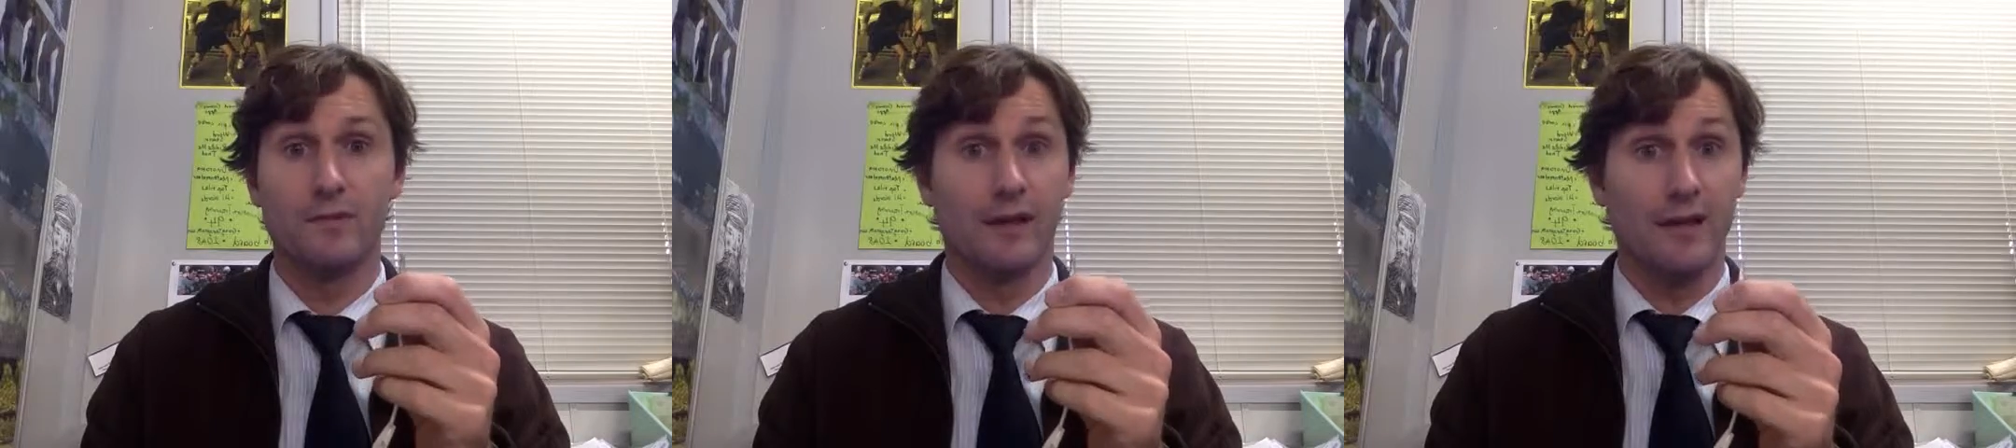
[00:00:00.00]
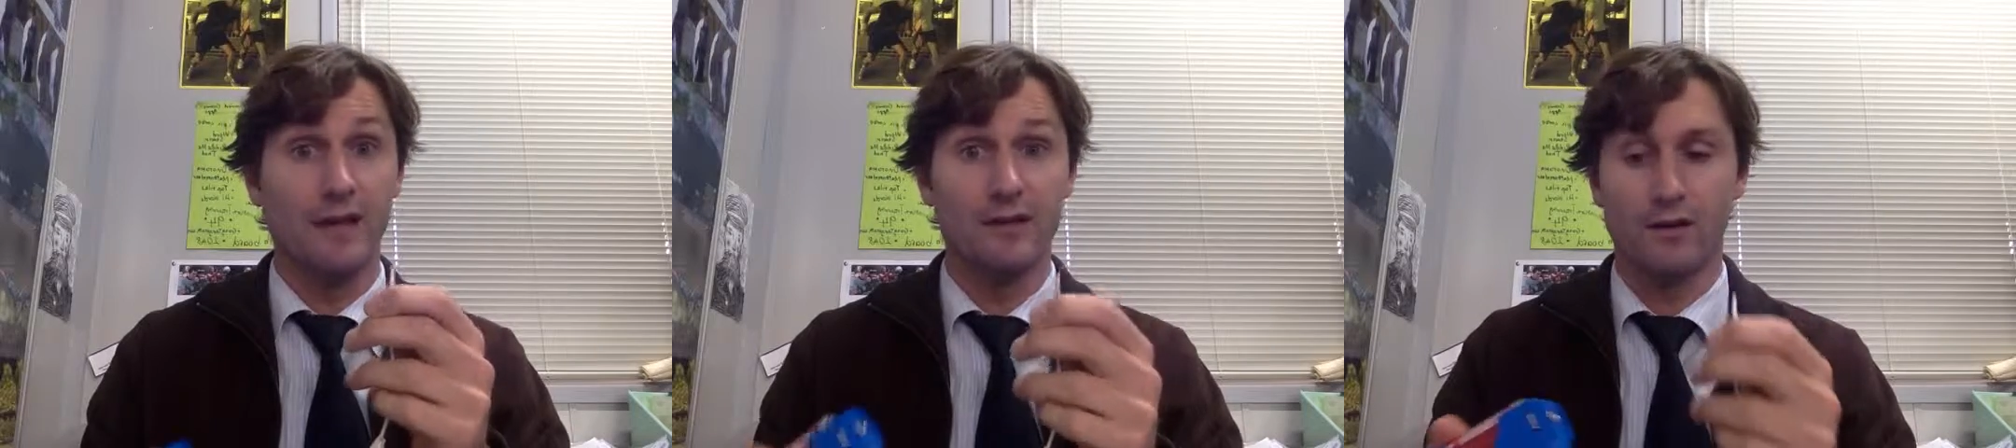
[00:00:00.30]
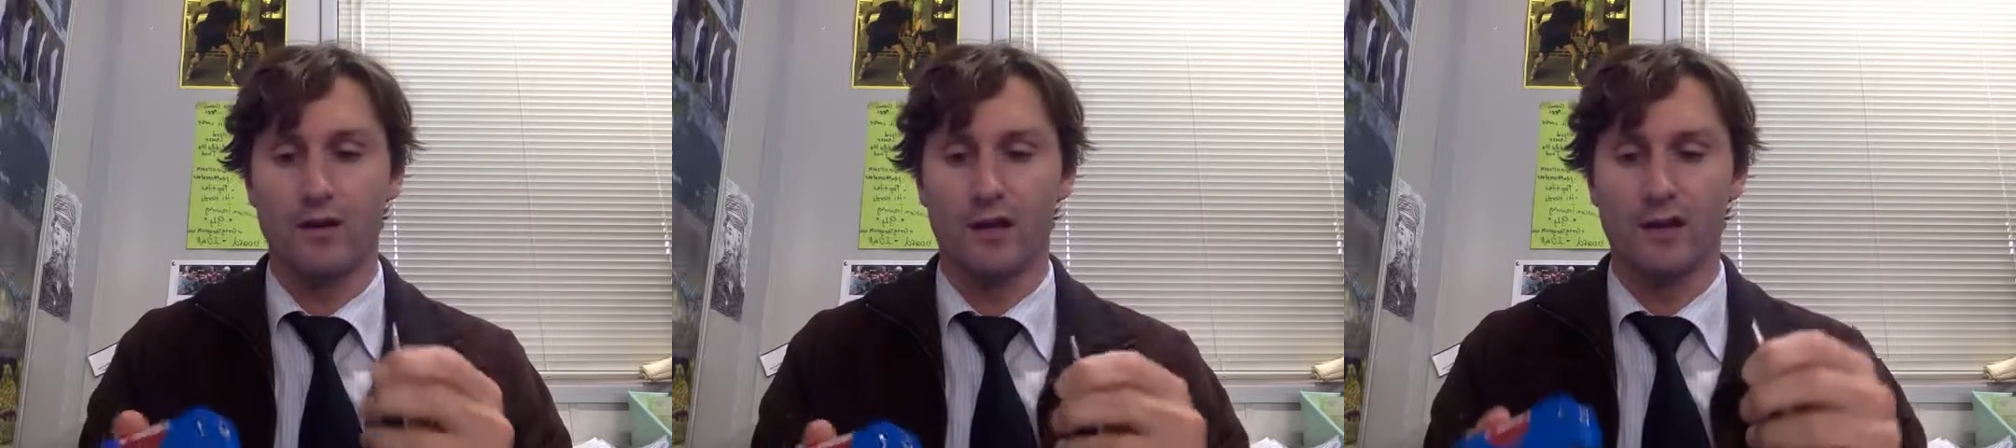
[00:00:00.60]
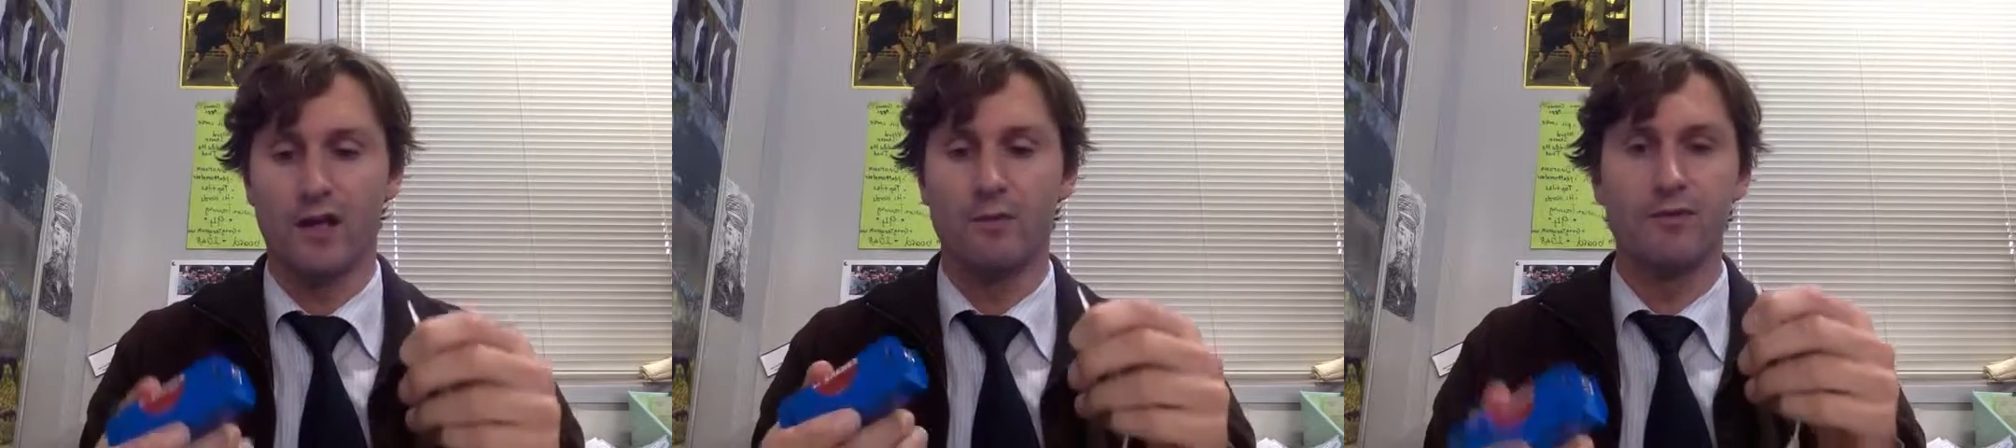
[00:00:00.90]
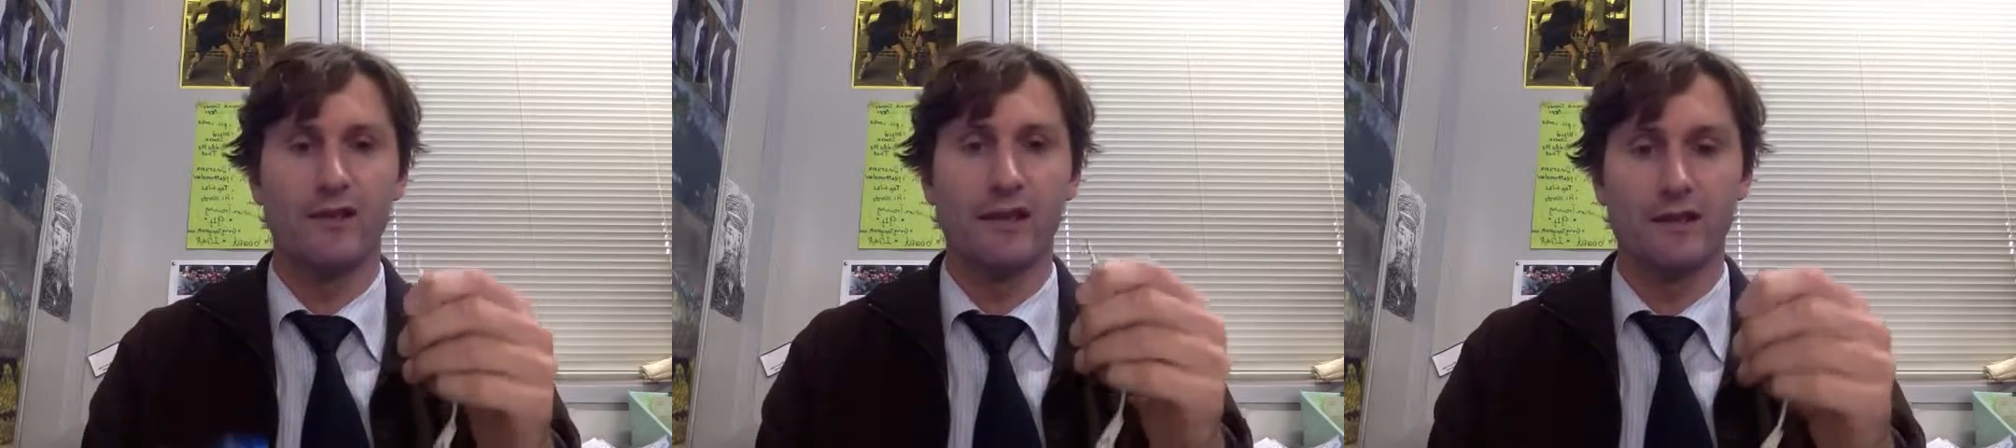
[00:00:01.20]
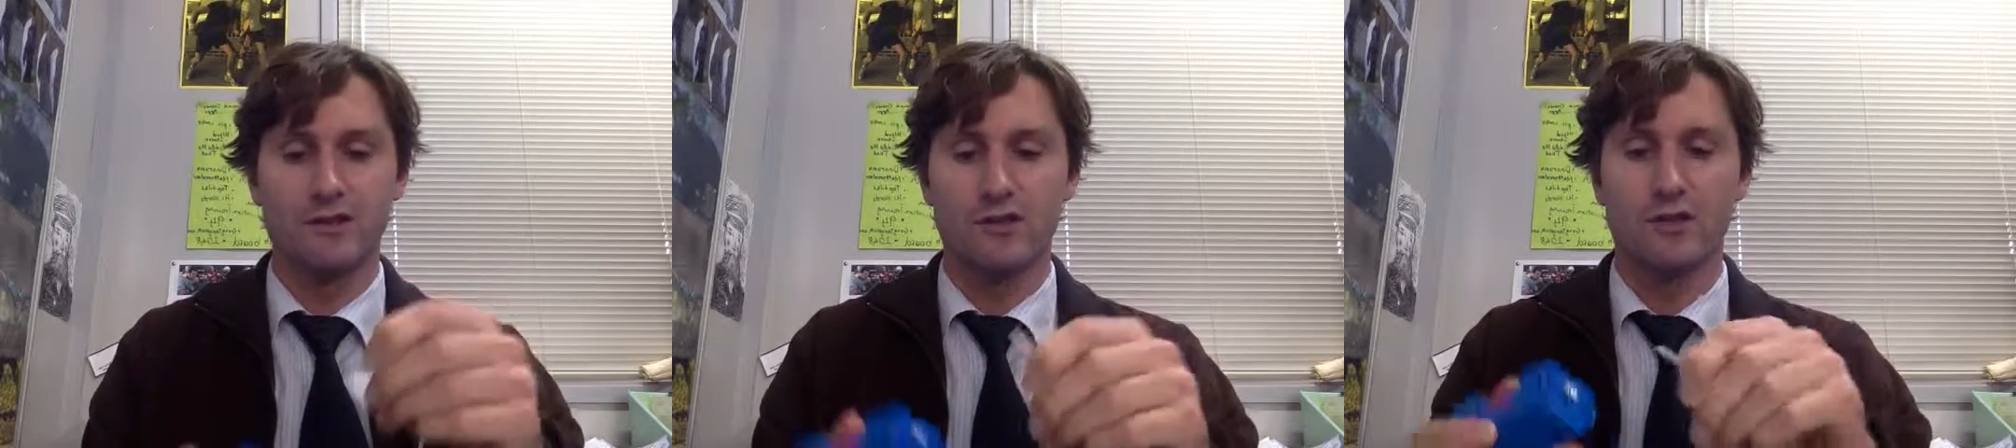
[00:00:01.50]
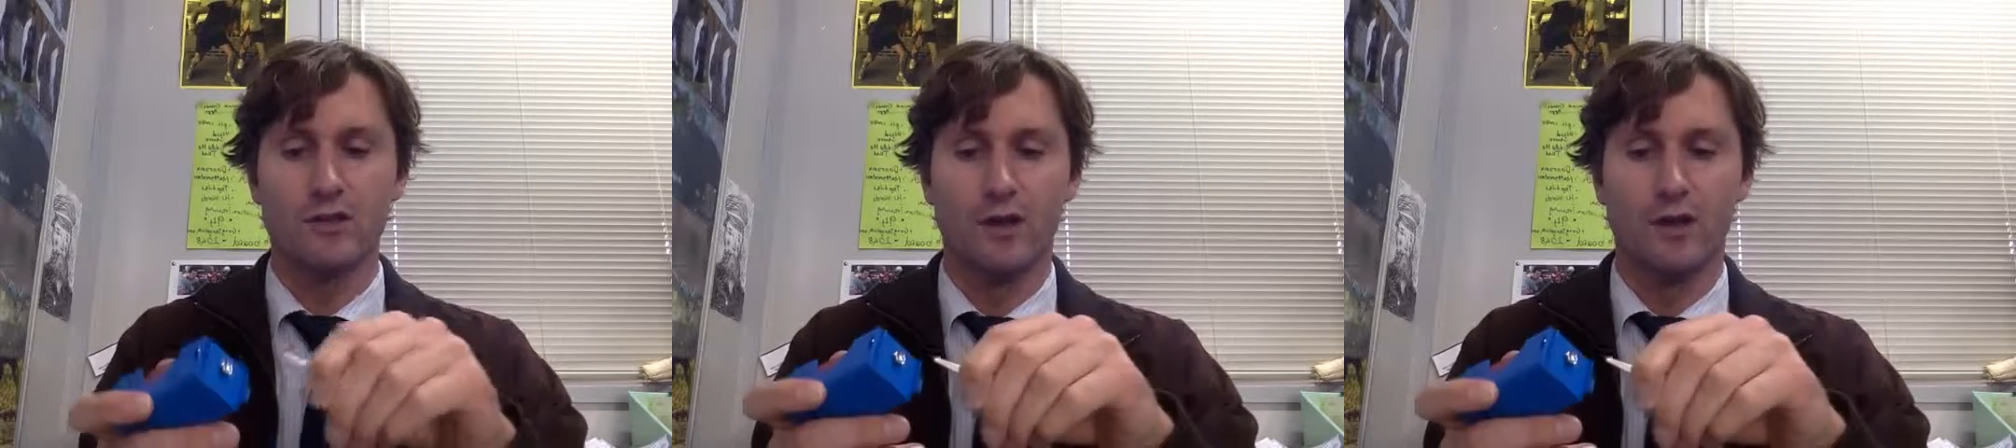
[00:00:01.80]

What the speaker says: again to the light globe if you need it to,